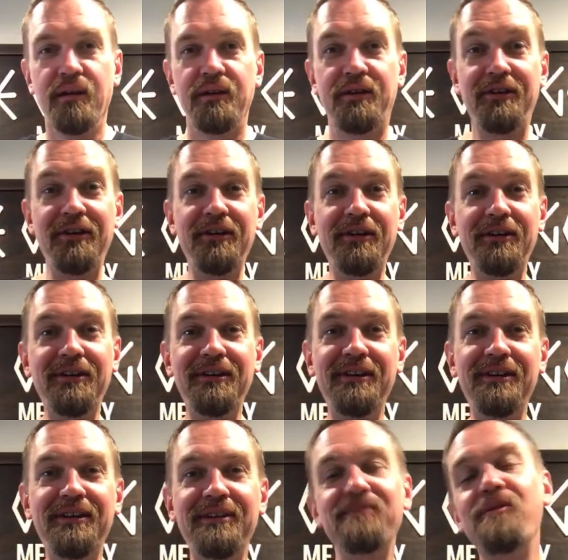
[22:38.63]

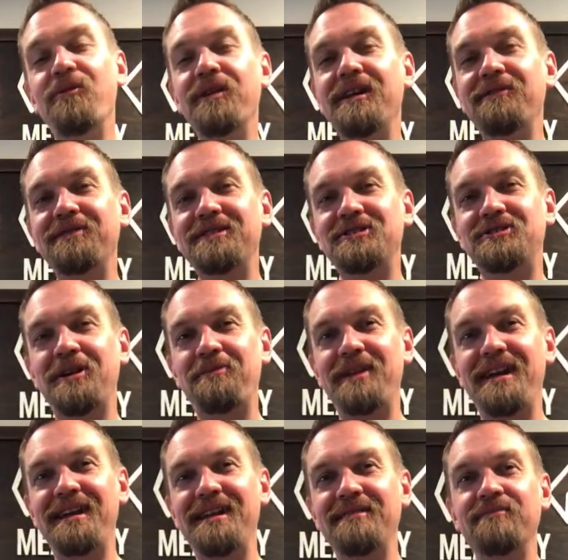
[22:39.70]
Good morning. If you're just jumping
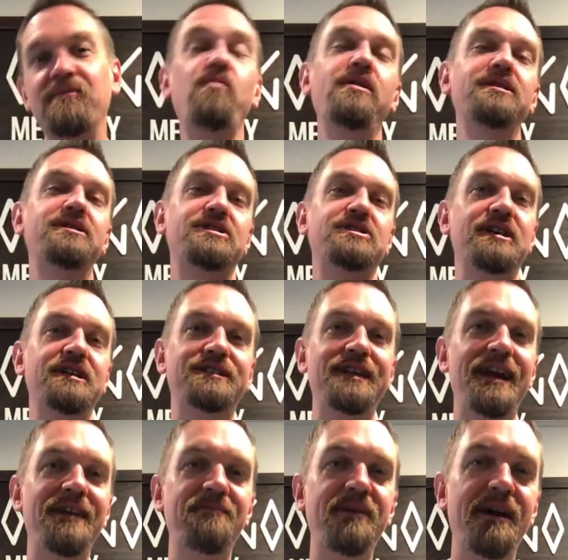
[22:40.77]
in, we're just
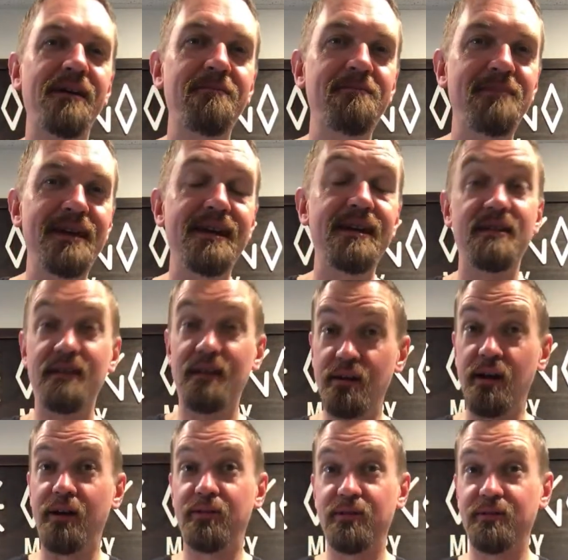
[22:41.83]
chit-chatting about mead and
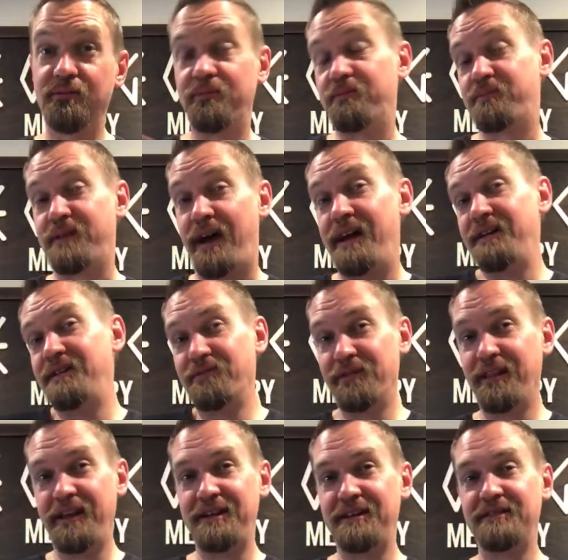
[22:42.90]
other kind of
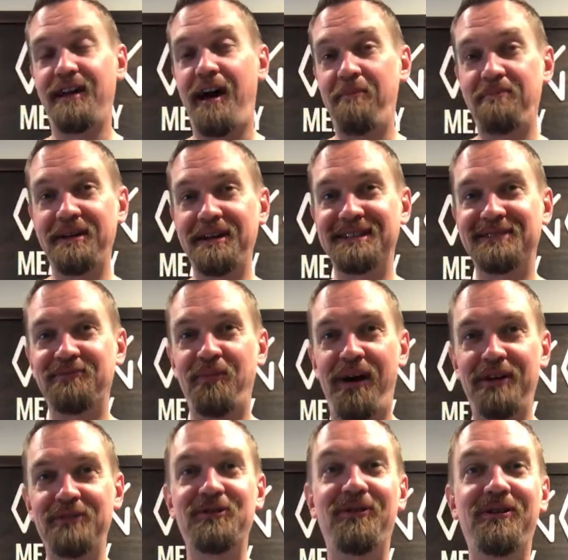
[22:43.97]
related topics while
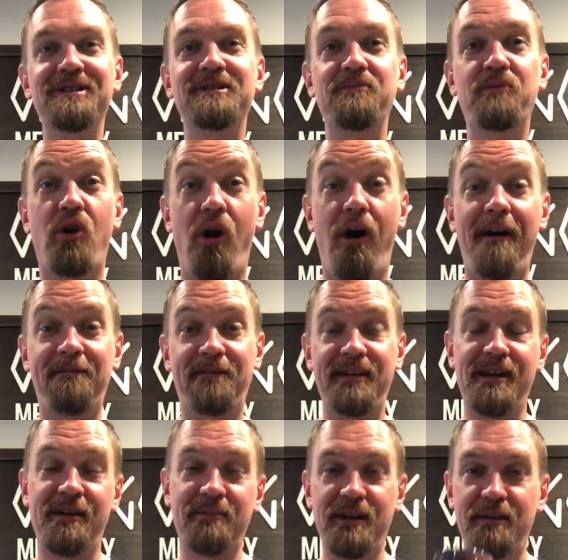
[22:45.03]
enjoying some coffee.
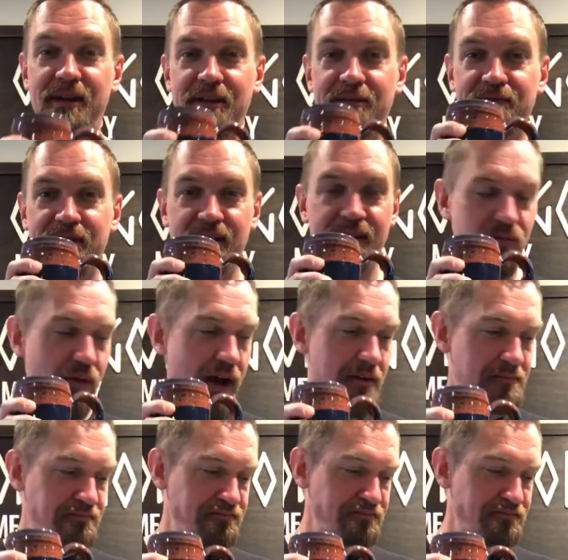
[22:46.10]
I'm going to be here for a little while.